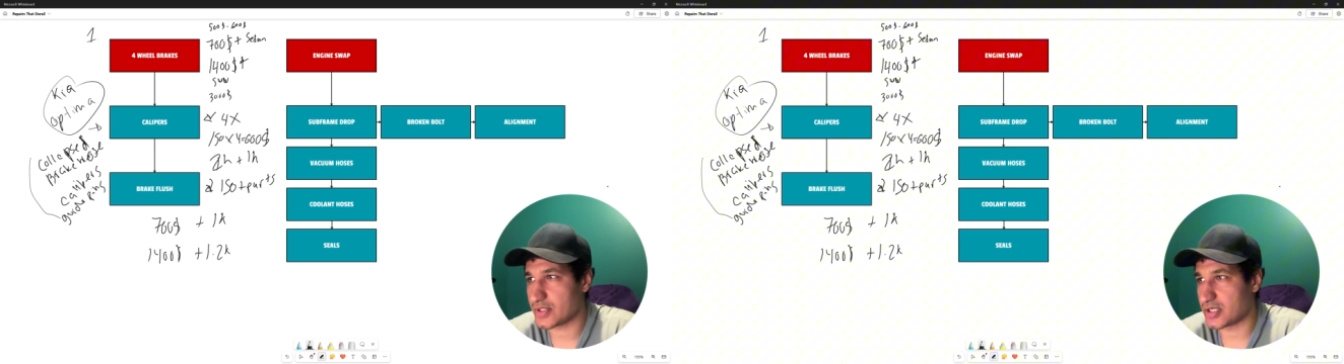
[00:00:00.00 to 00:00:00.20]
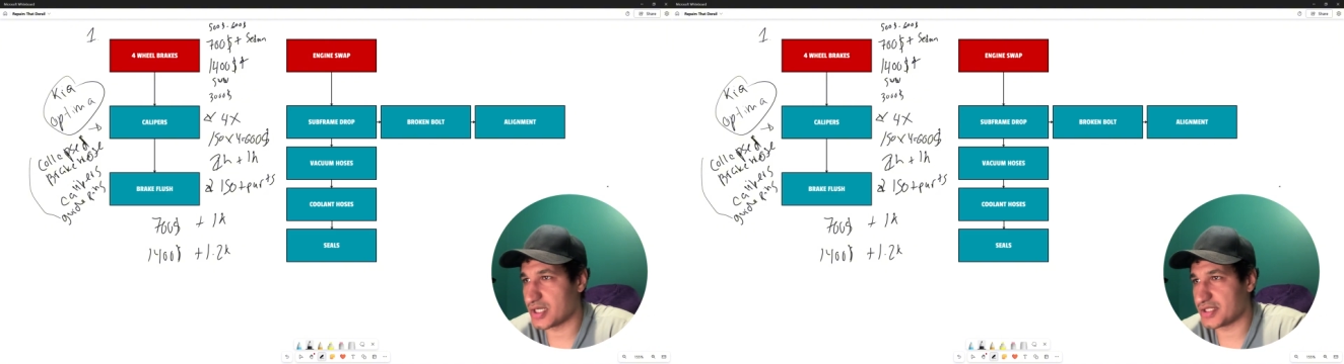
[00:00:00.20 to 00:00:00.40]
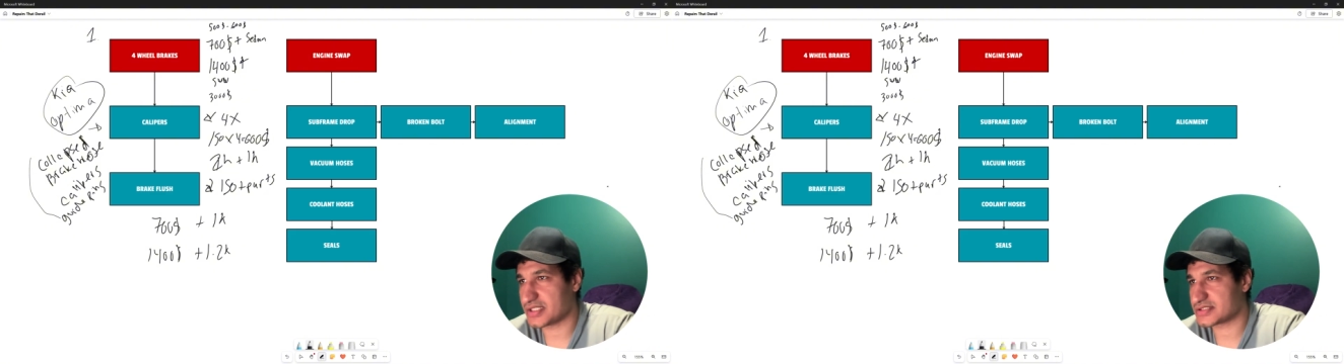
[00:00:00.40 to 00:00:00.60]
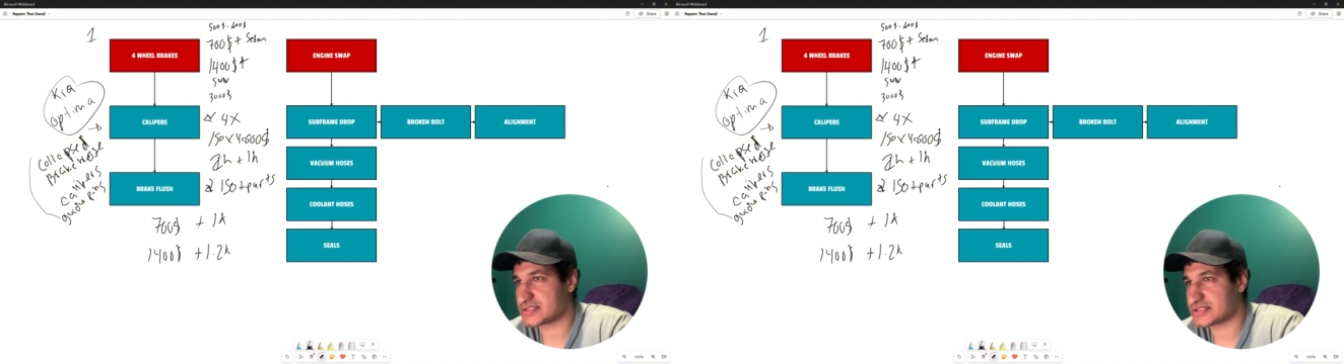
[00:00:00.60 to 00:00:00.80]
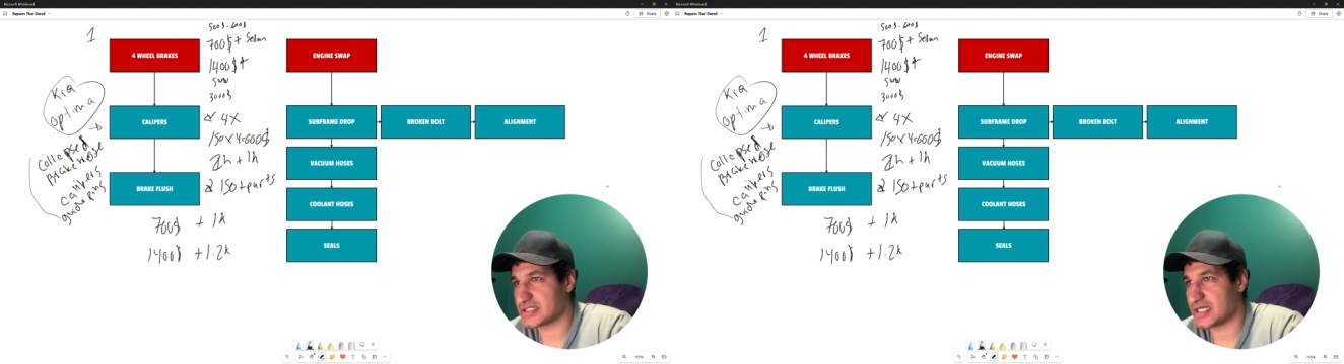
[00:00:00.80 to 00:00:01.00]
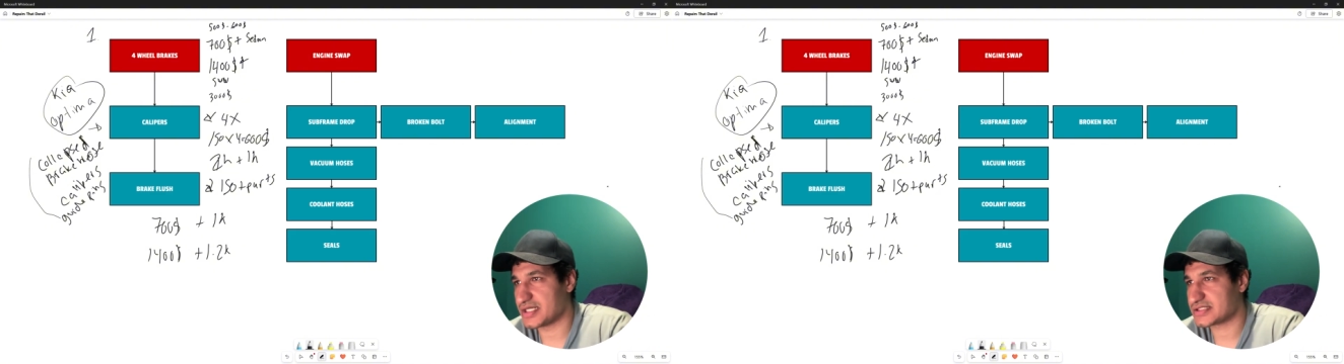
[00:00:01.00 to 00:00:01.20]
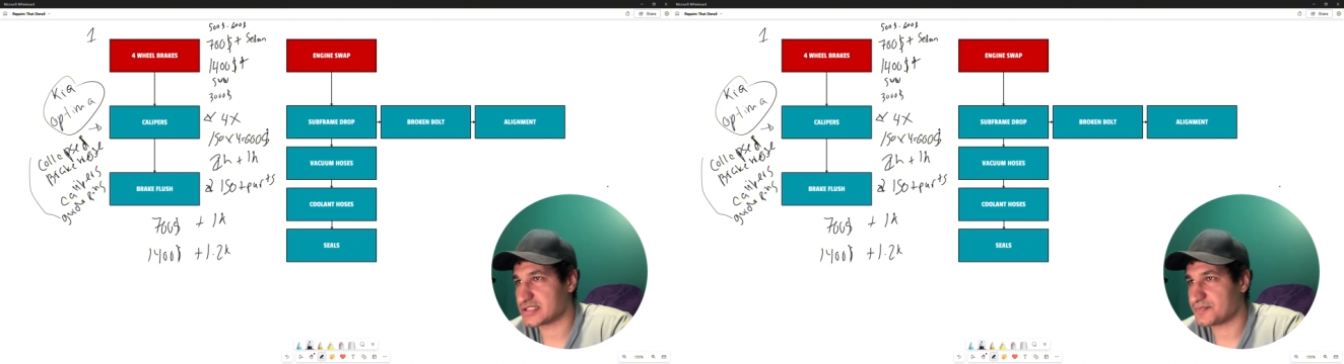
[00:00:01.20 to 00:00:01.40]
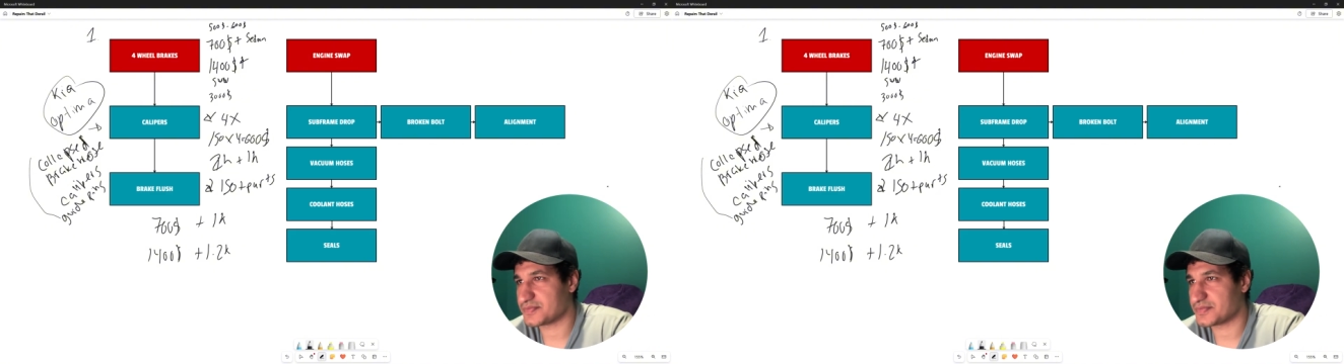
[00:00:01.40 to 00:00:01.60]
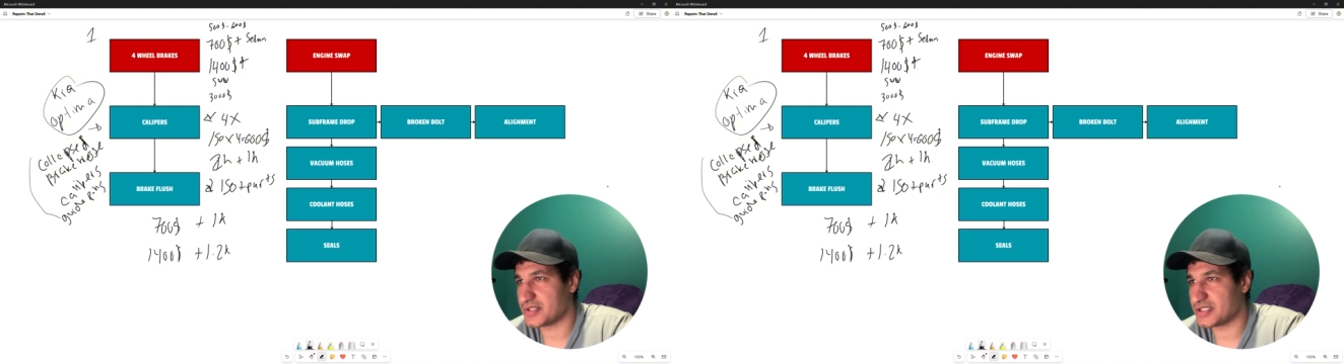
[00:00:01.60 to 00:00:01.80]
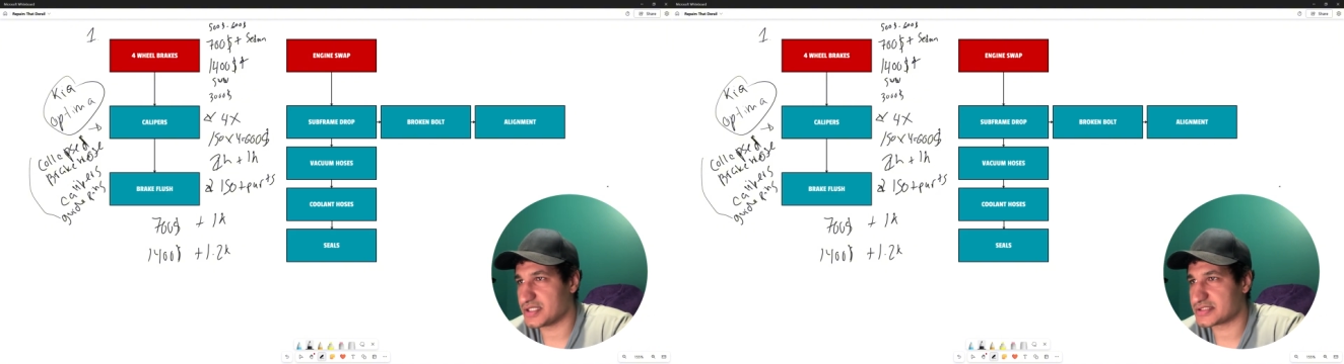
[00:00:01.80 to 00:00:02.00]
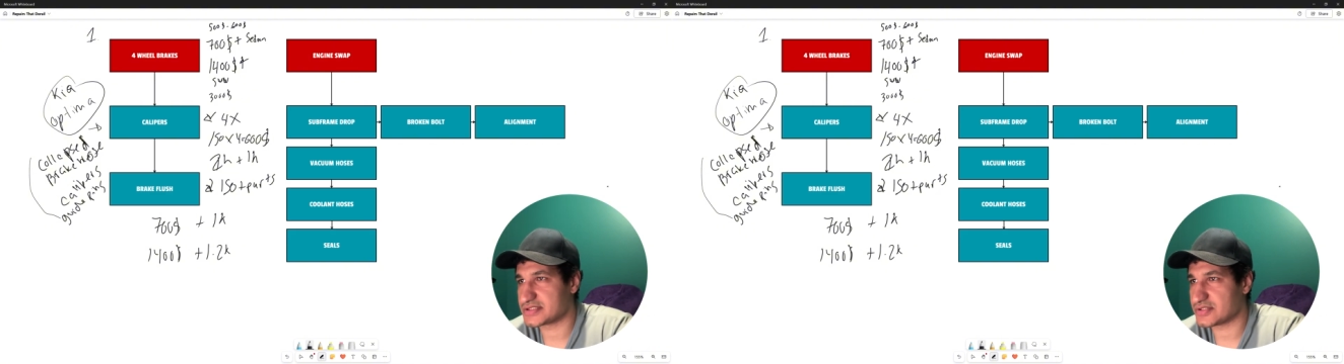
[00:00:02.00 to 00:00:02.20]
All right, and next up, it's